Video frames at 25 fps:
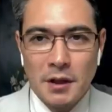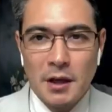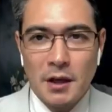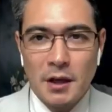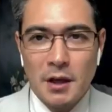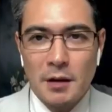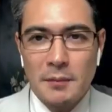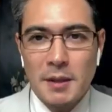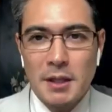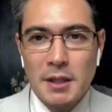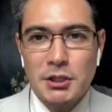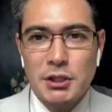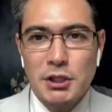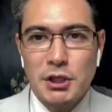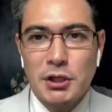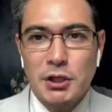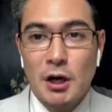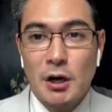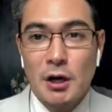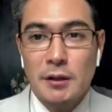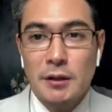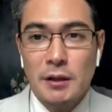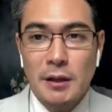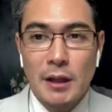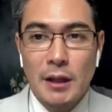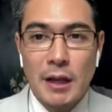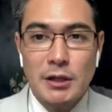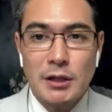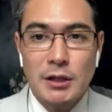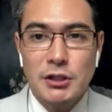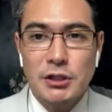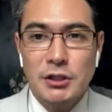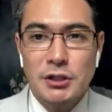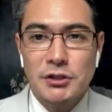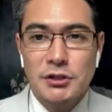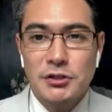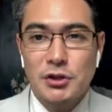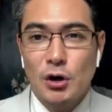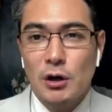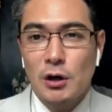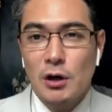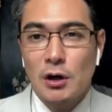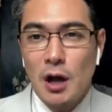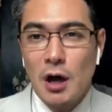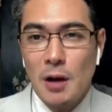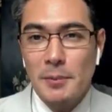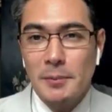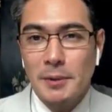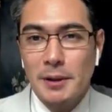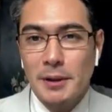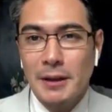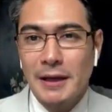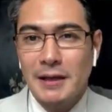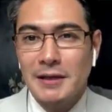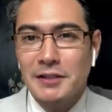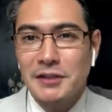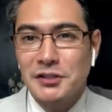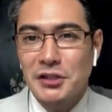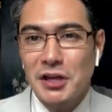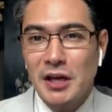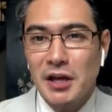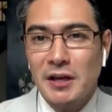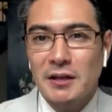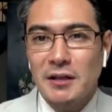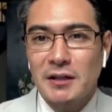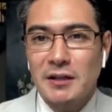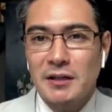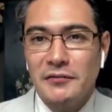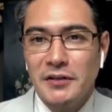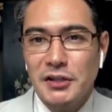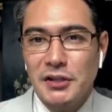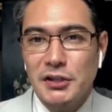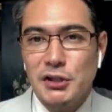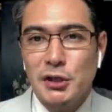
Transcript: The Commission on Elections, or COMELEC Second